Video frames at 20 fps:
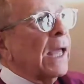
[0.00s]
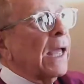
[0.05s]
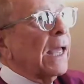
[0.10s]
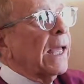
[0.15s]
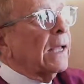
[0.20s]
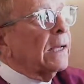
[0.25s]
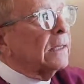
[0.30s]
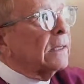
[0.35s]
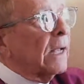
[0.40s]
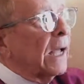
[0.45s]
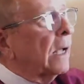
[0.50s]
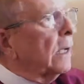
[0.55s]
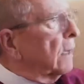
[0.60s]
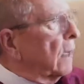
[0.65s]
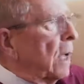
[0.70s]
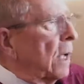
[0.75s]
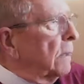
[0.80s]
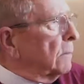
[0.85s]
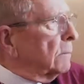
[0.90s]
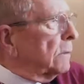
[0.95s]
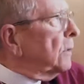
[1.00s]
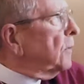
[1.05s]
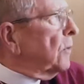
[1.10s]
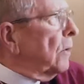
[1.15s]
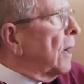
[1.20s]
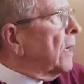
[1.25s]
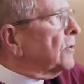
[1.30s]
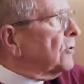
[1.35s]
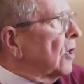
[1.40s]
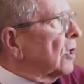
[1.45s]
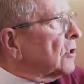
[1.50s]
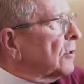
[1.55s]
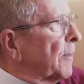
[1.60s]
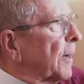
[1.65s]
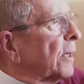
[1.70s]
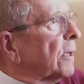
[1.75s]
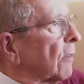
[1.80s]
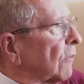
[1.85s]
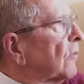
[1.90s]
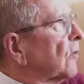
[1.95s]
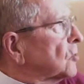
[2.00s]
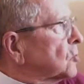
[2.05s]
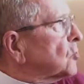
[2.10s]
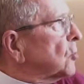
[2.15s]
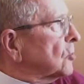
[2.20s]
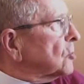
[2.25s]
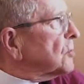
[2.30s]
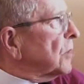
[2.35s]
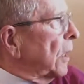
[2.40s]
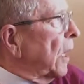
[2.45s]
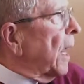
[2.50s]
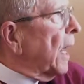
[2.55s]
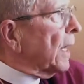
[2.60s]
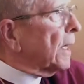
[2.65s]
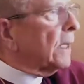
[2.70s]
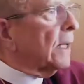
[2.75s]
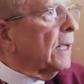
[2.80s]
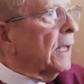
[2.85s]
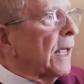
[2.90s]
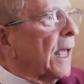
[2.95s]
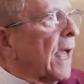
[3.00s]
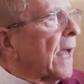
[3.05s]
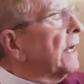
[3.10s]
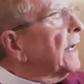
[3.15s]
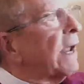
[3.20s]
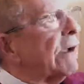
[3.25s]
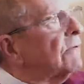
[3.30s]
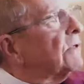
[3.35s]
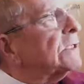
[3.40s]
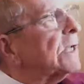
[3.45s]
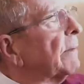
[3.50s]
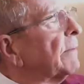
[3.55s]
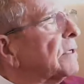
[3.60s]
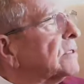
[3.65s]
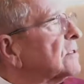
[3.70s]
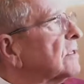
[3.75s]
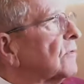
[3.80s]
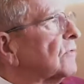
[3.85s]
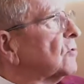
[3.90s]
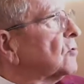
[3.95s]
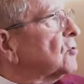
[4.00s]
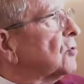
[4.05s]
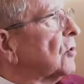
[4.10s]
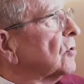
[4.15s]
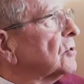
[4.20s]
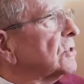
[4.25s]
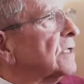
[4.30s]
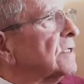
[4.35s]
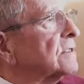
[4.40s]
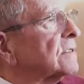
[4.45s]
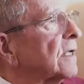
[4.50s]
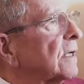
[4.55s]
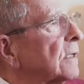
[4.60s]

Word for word: and uh, you know, I talked about the church a lot. And every time I said the church, he said